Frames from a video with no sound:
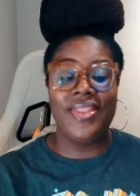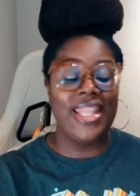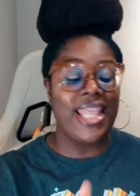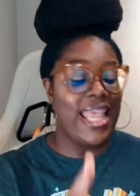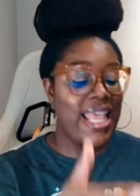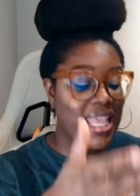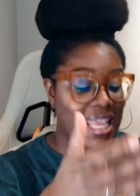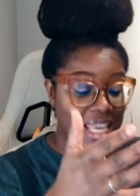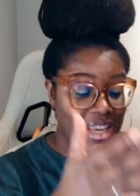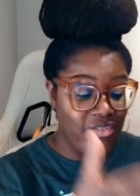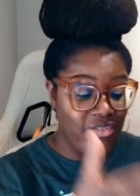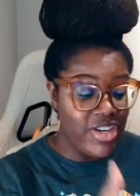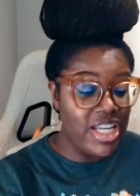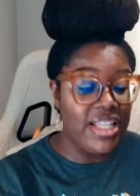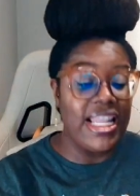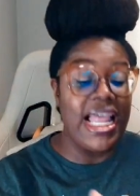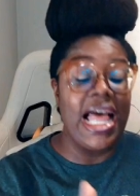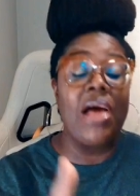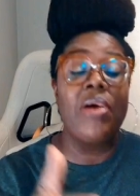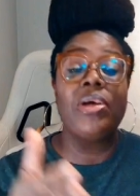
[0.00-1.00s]
Even
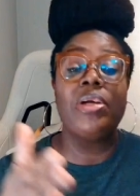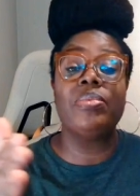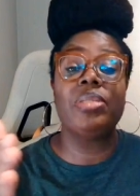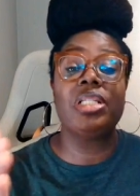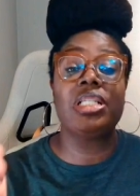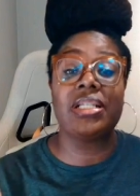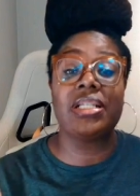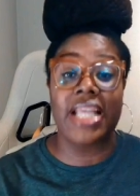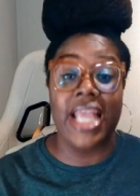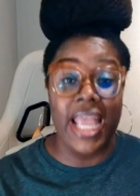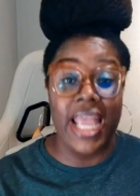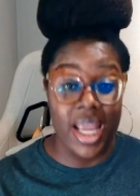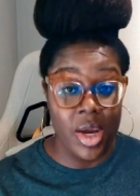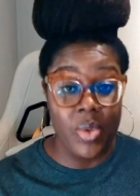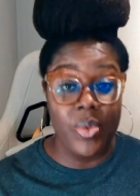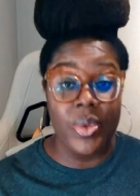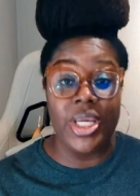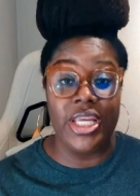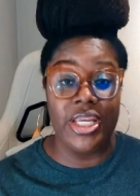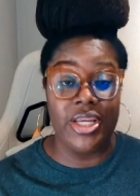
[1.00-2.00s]
allow him to carry
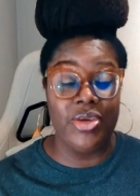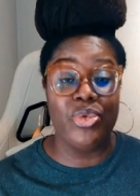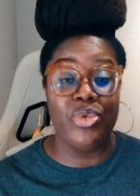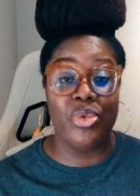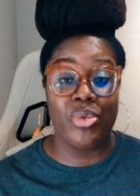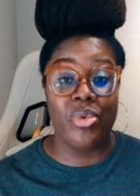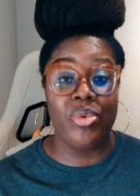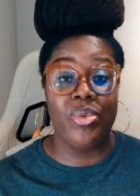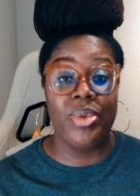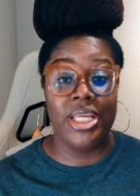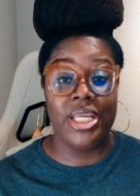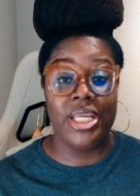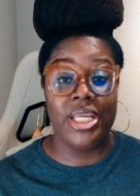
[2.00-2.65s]
you through it